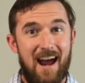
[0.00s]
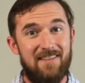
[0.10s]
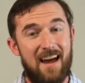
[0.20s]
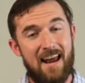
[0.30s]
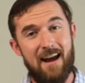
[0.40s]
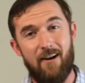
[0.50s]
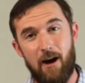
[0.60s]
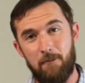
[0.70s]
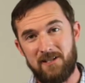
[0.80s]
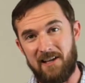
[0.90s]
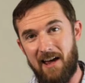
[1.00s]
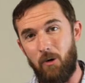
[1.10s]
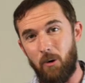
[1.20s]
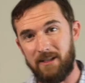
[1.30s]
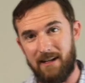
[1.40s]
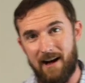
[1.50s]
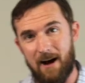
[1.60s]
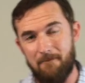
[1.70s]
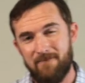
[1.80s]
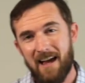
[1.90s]
And that air helps to hold it
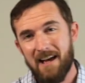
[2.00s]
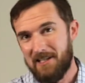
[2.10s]
up.